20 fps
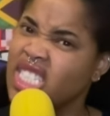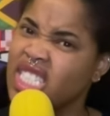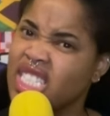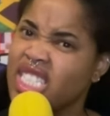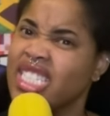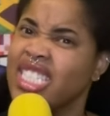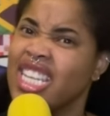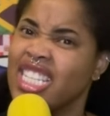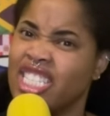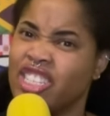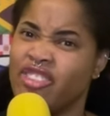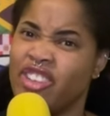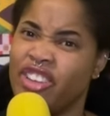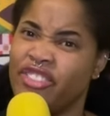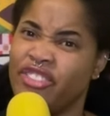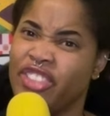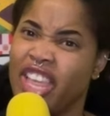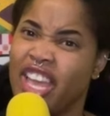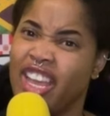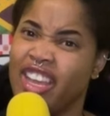That's a red
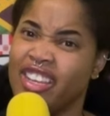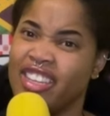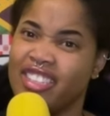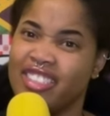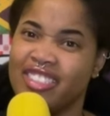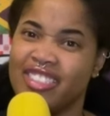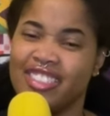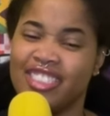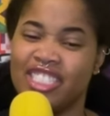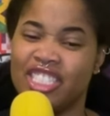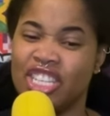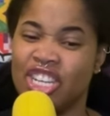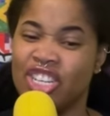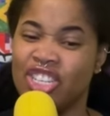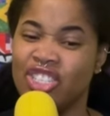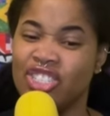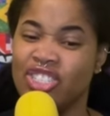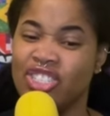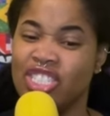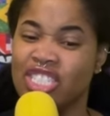flag.
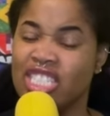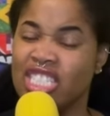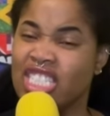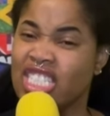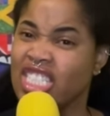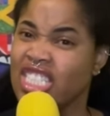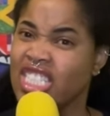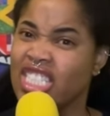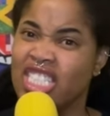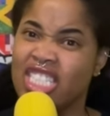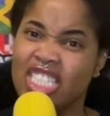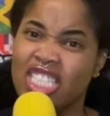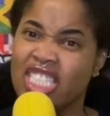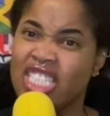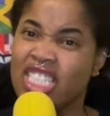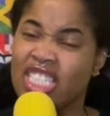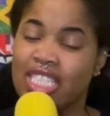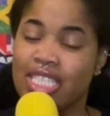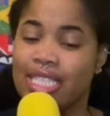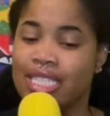So
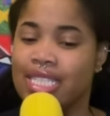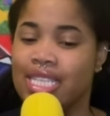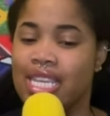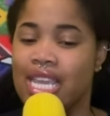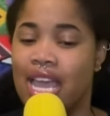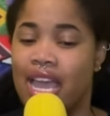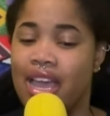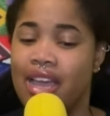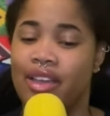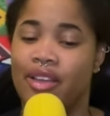yeah.